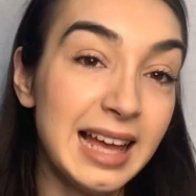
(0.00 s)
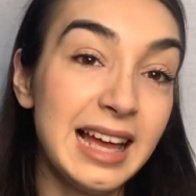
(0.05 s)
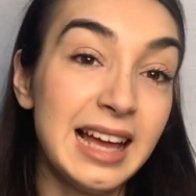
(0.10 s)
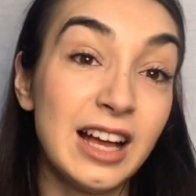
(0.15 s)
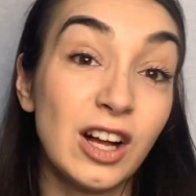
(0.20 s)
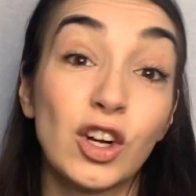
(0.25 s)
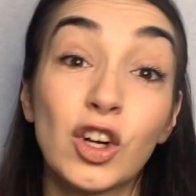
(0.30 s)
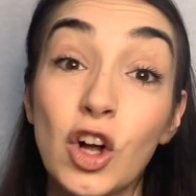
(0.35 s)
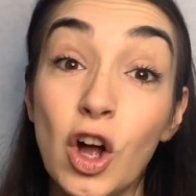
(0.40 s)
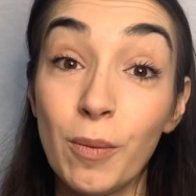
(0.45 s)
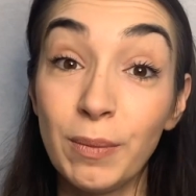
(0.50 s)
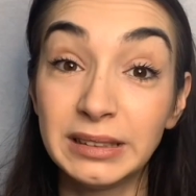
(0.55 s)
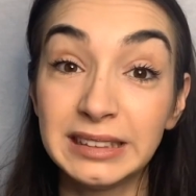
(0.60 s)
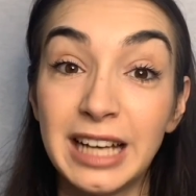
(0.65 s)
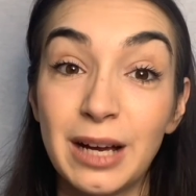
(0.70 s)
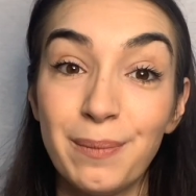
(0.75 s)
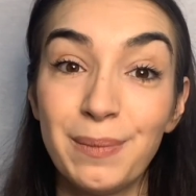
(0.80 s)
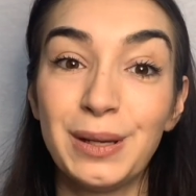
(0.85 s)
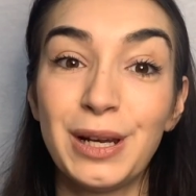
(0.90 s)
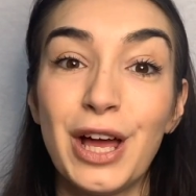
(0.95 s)
comment
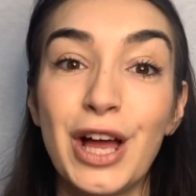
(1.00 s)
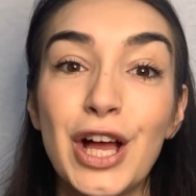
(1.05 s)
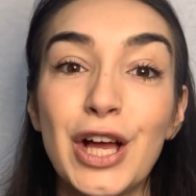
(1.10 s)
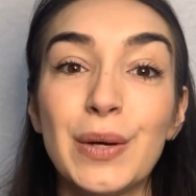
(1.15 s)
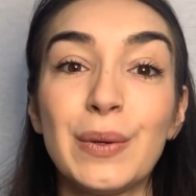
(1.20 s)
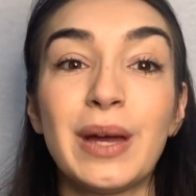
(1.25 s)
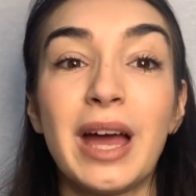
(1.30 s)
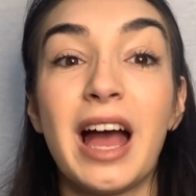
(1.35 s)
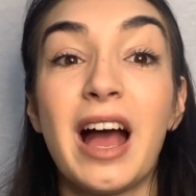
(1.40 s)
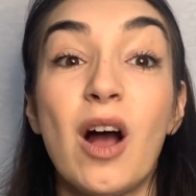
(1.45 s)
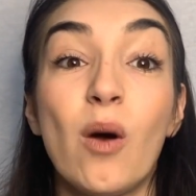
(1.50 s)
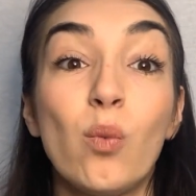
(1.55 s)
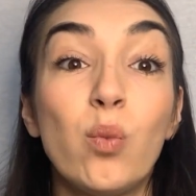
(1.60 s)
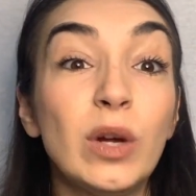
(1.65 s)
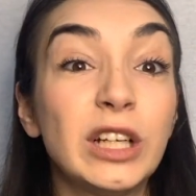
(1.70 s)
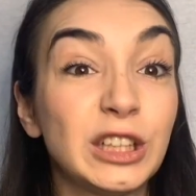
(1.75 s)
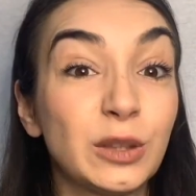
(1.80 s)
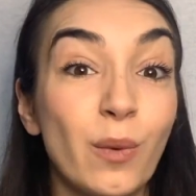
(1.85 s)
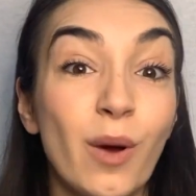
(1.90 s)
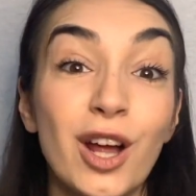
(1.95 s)
down below
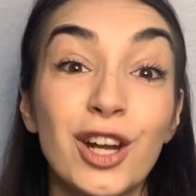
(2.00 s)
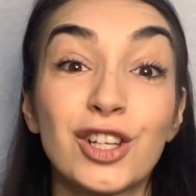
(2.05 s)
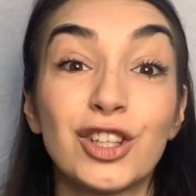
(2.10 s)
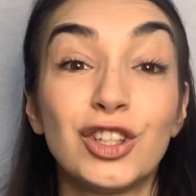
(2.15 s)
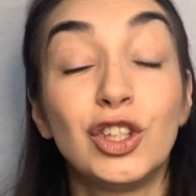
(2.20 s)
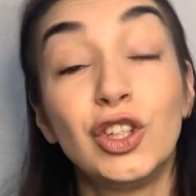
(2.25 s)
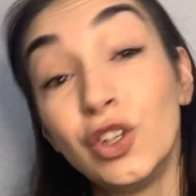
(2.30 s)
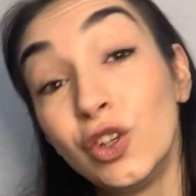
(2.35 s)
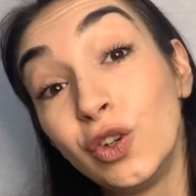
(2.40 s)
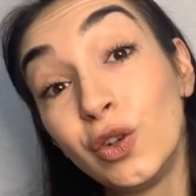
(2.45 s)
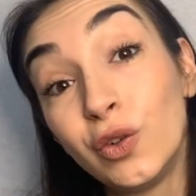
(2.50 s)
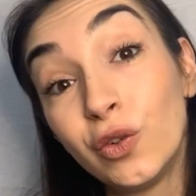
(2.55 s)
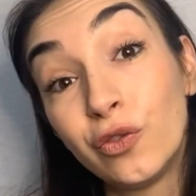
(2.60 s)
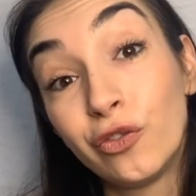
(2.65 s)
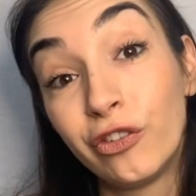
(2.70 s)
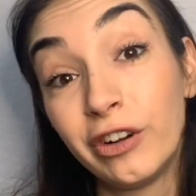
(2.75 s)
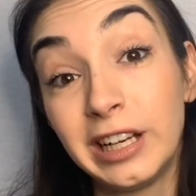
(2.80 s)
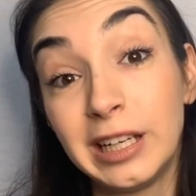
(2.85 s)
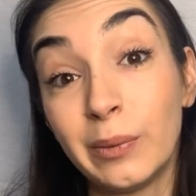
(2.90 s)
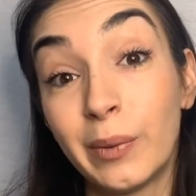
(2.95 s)
which one you
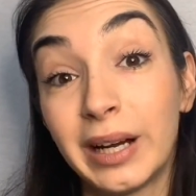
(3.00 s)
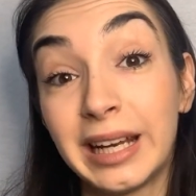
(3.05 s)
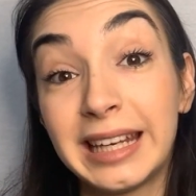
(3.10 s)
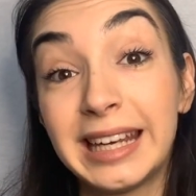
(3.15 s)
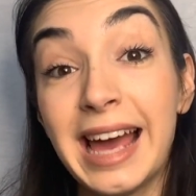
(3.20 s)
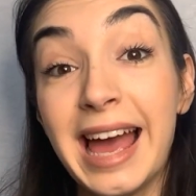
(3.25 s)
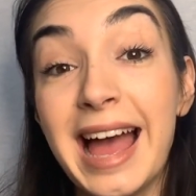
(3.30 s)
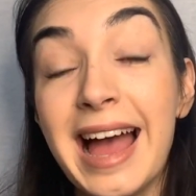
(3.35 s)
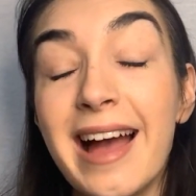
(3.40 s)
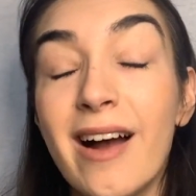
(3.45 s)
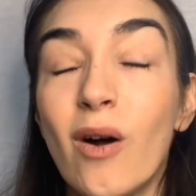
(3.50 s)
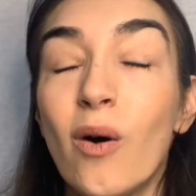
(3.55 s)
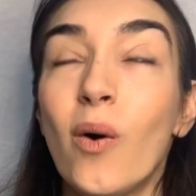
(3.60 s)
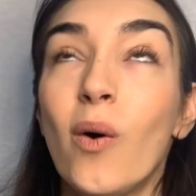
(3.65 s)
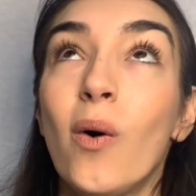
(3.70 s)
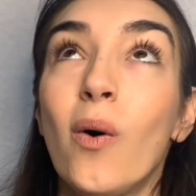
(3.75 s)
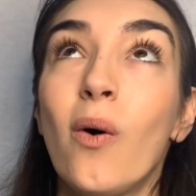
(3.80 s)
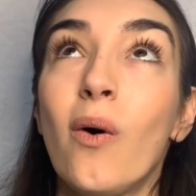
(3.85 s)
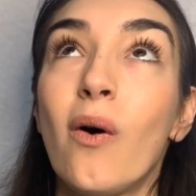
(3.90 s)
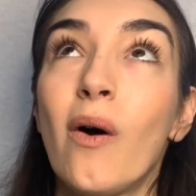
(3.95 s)
really want to get,
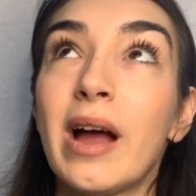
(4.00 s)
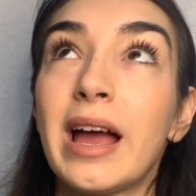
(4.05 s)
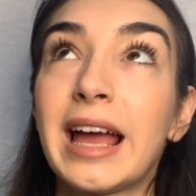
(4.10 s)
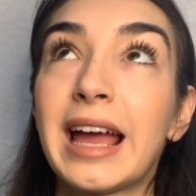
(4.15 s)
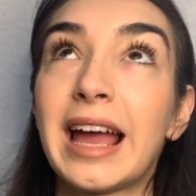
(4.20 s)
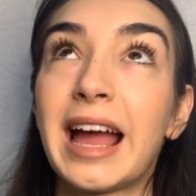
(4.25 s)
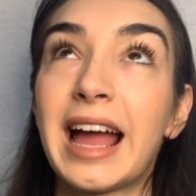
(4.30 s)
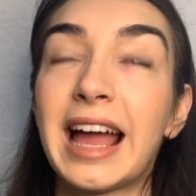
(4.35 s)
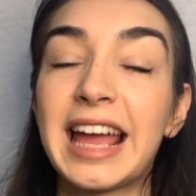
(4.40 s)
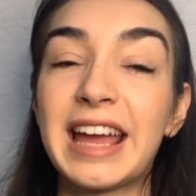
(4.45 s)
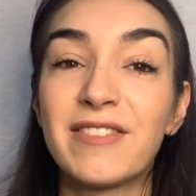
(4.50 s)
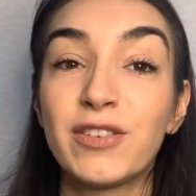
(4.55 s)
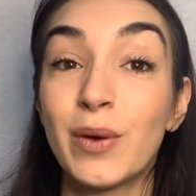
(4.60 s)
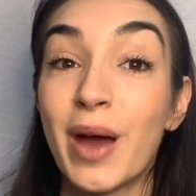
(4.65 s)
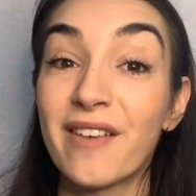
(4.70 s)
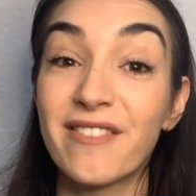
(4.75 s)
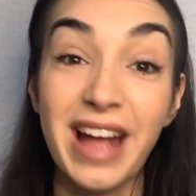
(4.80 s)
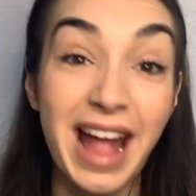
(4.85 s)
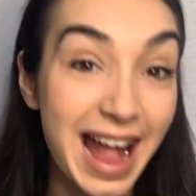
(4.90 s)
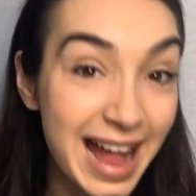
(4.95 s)
or if you have
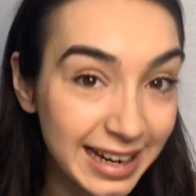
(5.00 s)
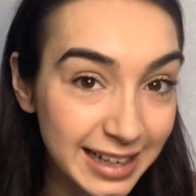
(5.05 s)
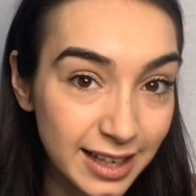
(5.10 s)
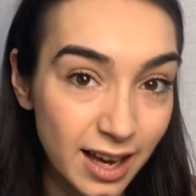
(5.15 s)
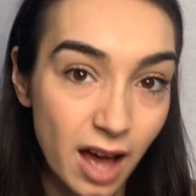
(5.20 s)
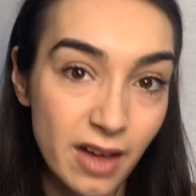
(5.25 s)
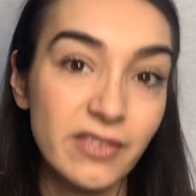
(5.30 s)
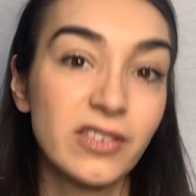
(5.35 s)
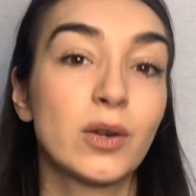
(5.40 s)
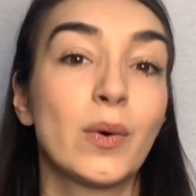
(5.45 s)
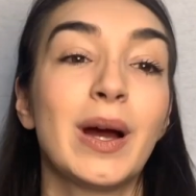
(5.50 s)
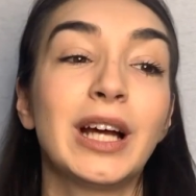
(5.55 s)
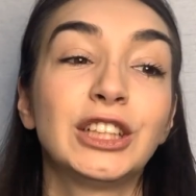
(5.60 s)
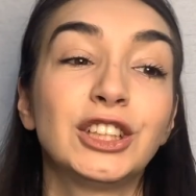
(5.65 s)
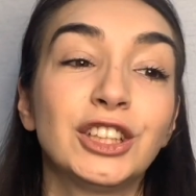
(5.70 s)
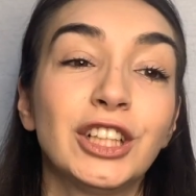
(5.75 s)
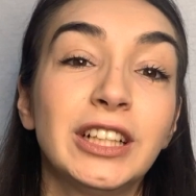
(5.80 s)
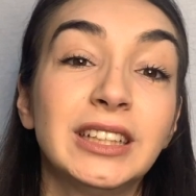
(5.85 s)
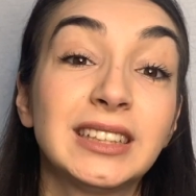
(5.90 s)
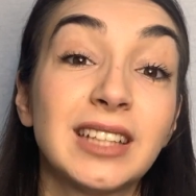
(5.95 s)
any other
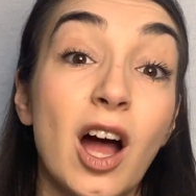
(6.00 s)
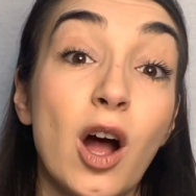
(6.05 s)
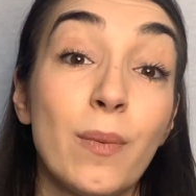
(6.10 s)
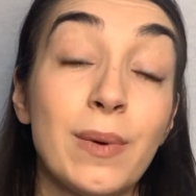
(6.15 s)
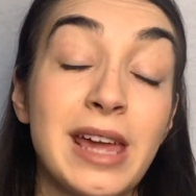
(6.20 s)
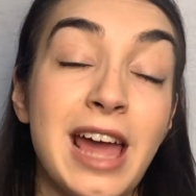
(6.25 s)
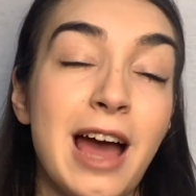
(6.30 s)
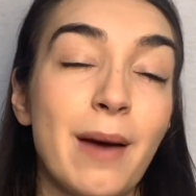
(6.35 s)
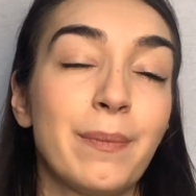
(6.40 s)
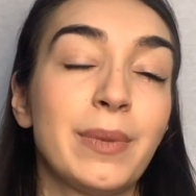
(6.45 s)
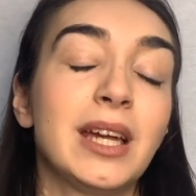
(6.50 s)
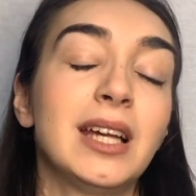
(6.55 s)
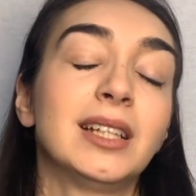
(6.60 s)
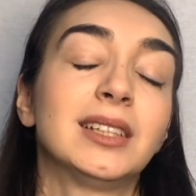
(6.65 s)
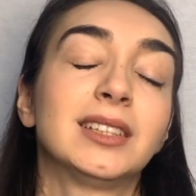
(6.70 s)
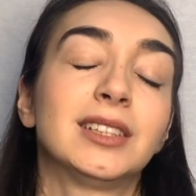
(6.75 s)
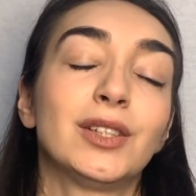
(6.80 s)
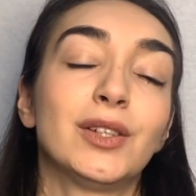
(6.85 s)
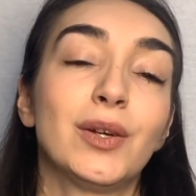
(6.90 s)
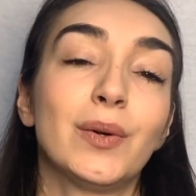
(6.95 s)
questions, I'll be happy
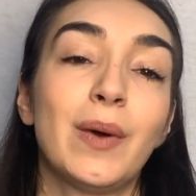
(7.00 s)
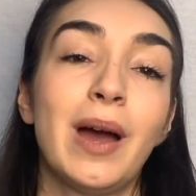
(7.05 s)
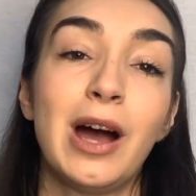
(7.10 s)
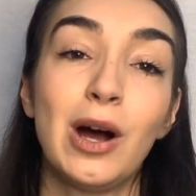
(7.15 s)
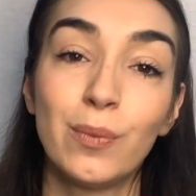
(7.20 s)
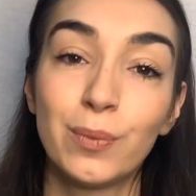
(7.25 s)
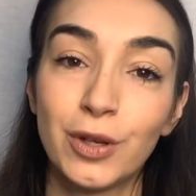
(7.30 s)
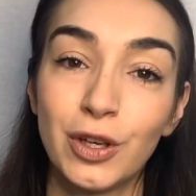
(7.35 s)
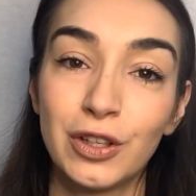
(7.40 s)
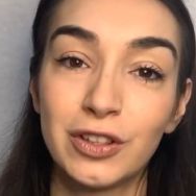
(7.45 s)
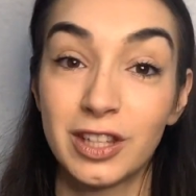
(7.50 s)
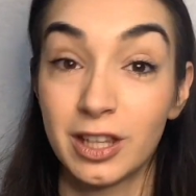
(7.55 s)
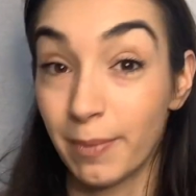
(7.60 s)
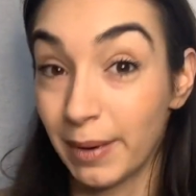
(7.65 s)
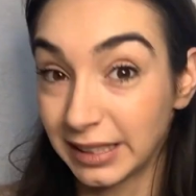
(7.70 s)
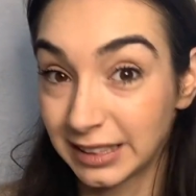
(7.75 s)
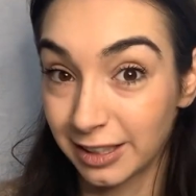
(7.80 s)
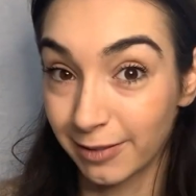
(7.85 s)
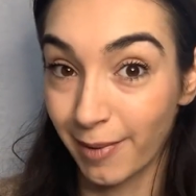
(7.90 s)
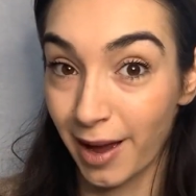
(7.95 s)
to help you to the
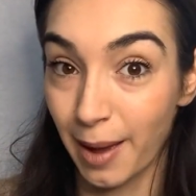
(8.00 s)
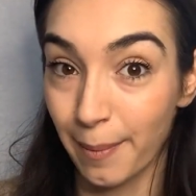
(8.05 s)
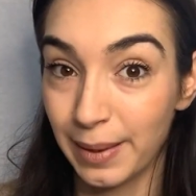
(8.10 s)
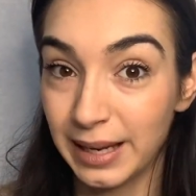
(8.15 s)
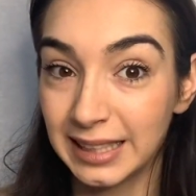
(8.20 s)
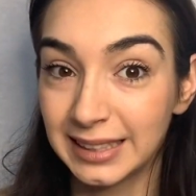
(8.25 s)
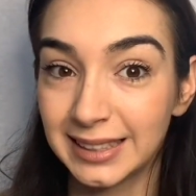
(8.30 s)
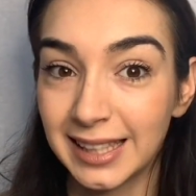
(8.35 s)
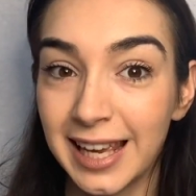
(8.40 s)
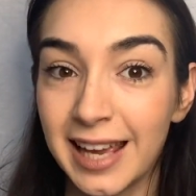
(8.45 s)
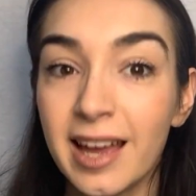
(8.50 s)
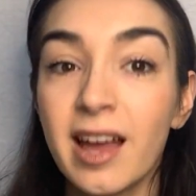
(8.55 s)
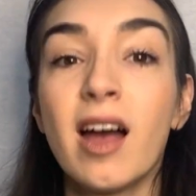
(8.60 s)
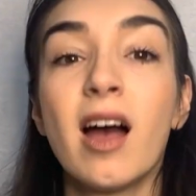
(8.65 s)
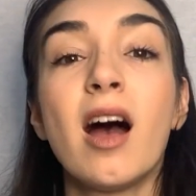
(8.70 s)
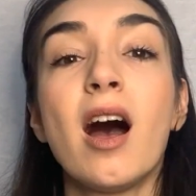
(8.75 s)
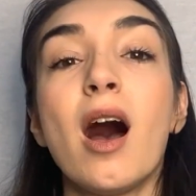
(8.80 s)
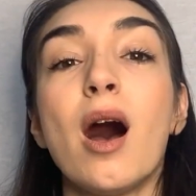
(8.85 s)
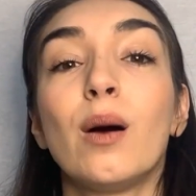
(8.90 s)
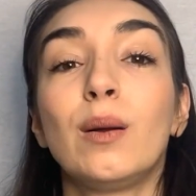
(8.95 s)
best of my ability.
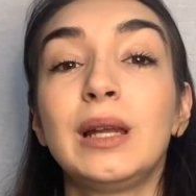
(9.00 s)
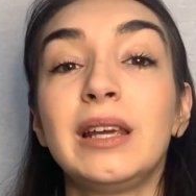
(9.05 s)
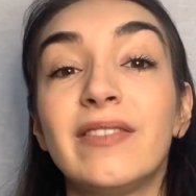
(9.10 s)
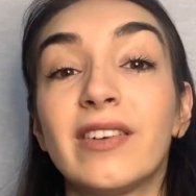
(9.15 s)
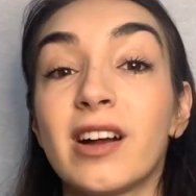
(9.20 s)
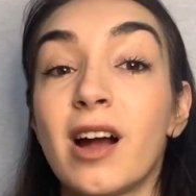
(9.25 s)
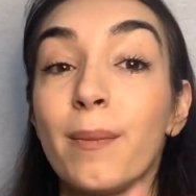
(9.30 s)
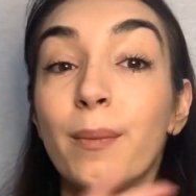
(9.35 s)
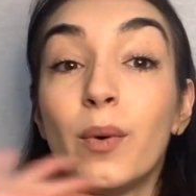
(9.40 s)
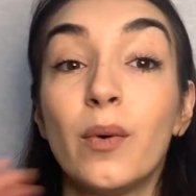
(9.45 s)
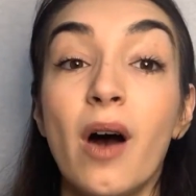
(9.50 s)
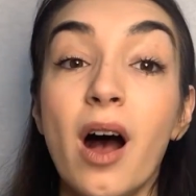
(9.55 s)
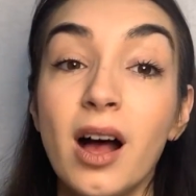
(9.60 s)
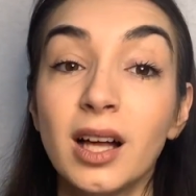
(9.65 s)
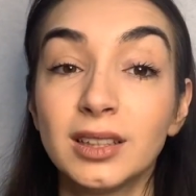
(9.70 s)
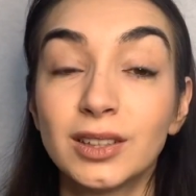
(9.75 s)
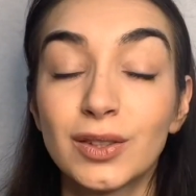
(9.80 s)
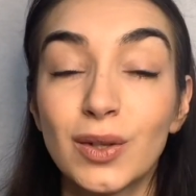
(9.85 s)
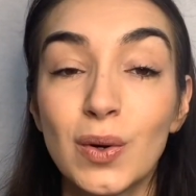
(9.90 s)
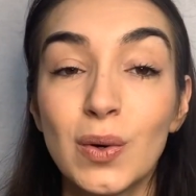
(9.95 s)
I'll leave a couple
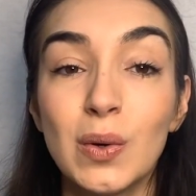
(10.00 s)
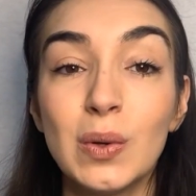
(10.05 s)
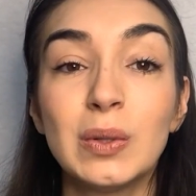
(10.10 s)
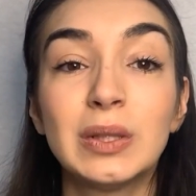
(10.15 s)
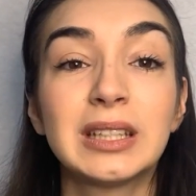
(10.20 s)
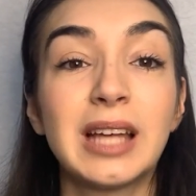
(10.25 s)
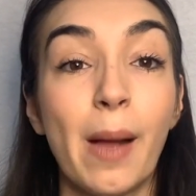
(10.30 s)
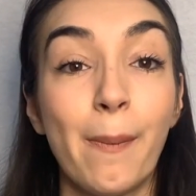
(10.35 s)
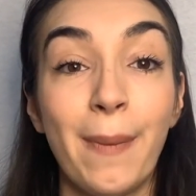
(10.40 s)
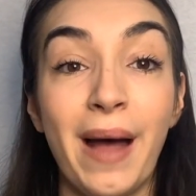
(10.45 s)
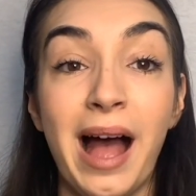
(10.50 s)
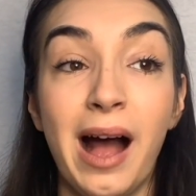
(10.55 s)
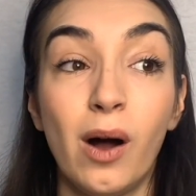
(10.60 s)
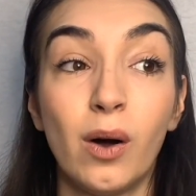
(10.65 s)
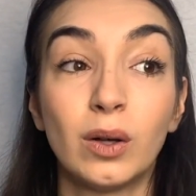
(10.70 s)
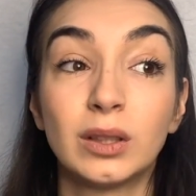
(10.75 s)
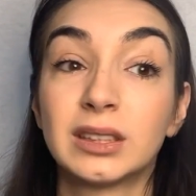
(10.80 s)
articles about